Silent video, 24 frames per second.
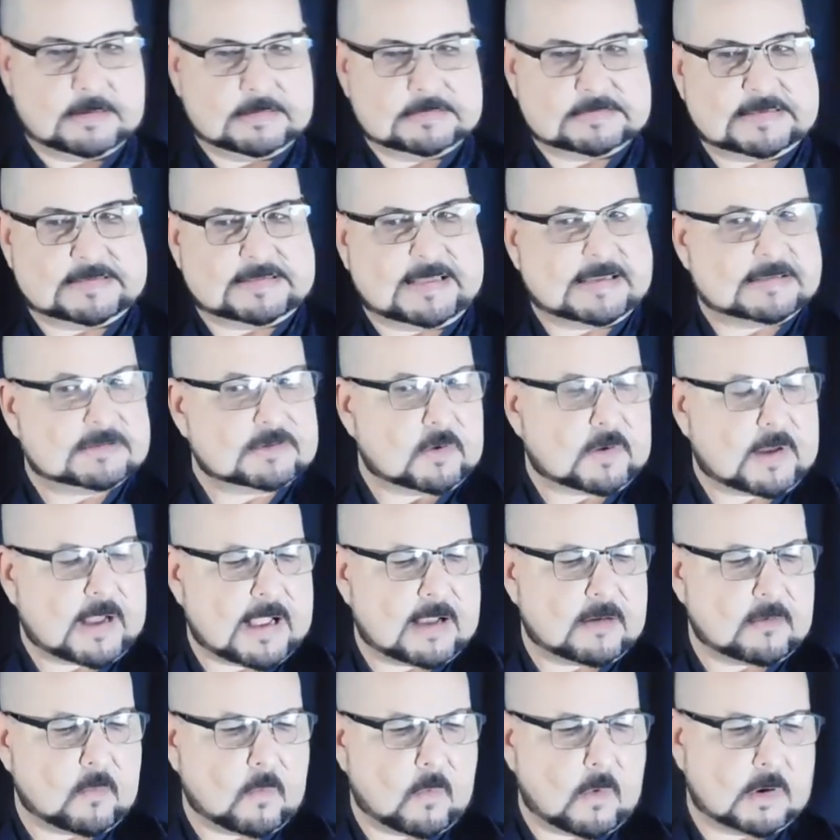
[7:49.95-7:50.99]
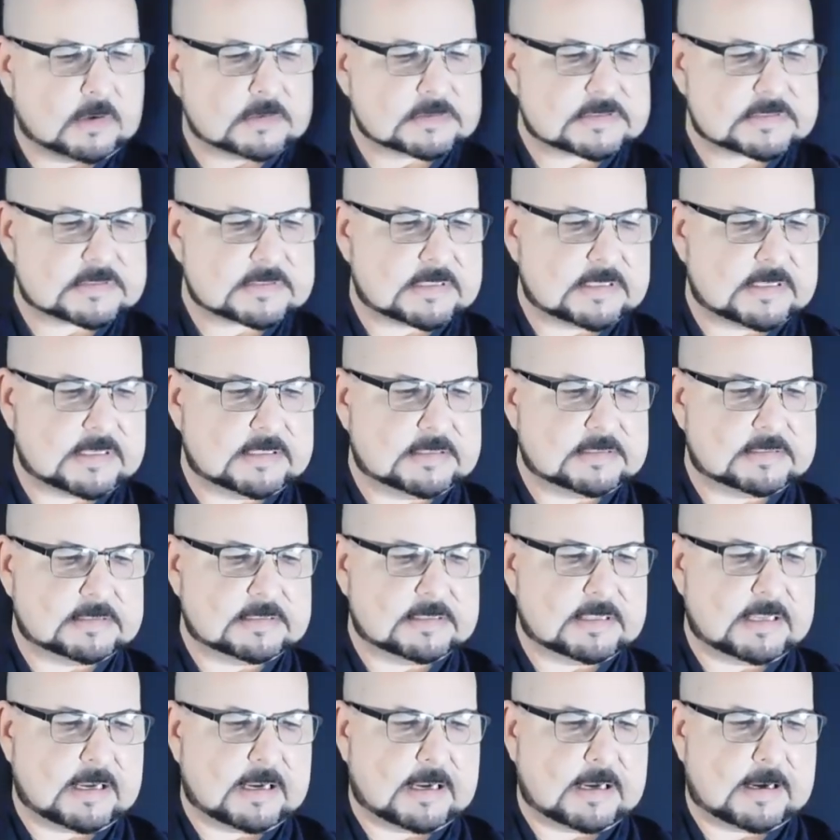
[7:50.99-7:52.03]
The Daitokan was in
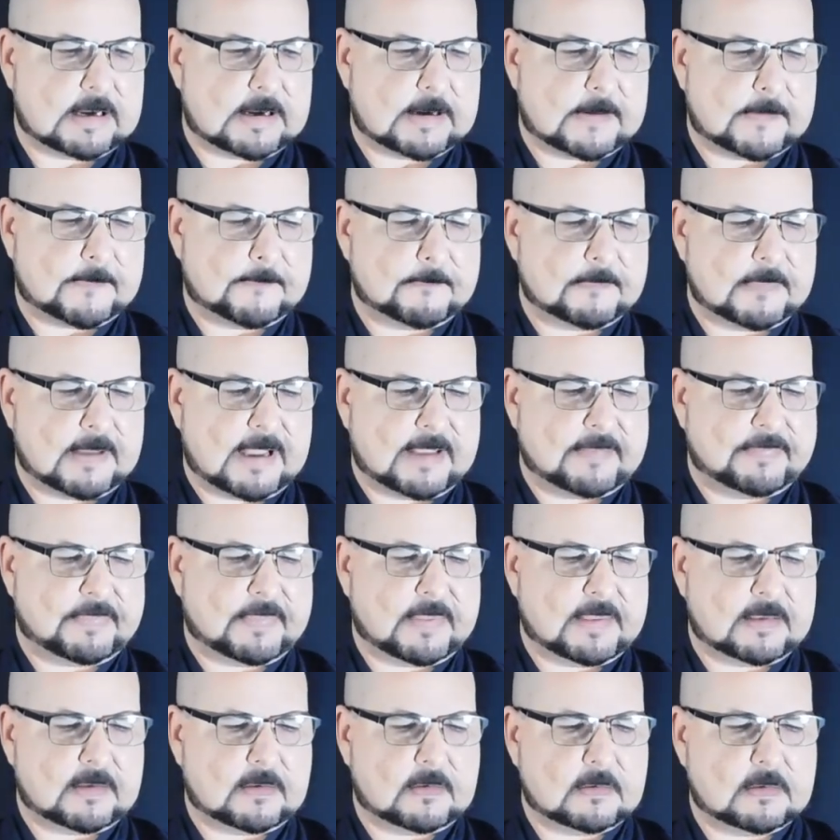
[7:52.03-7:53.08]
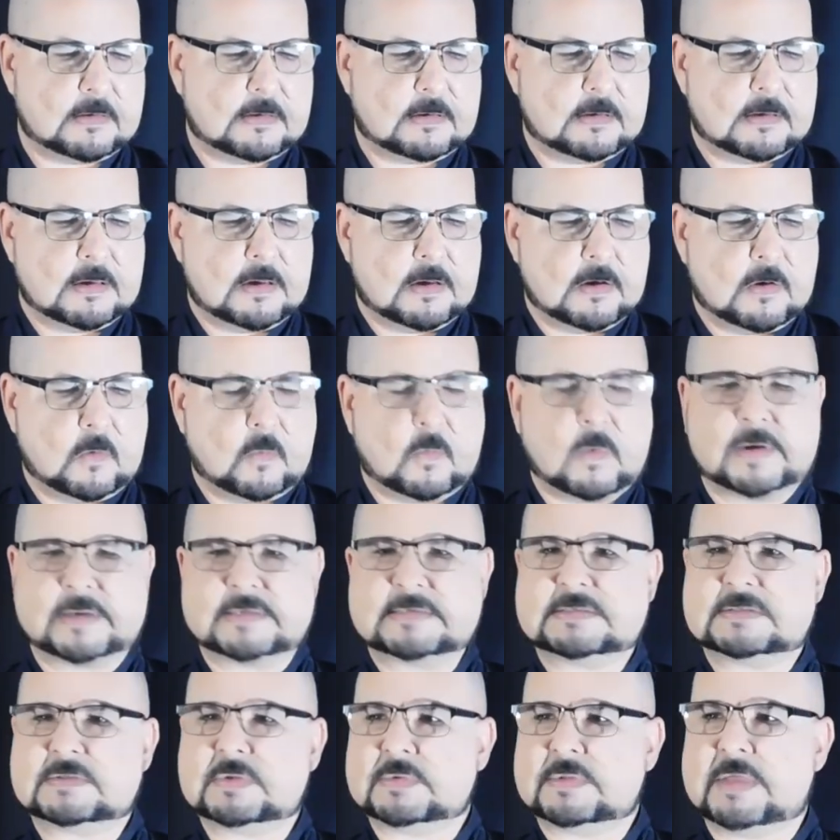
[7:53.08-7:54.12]
the, I think, what
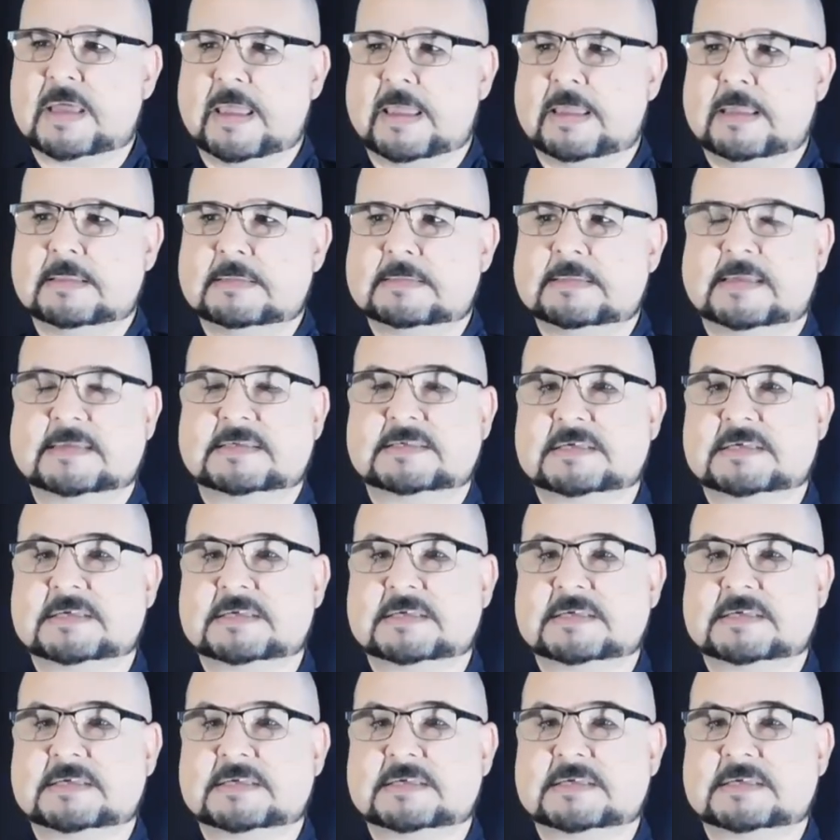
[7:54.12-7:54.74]
is today the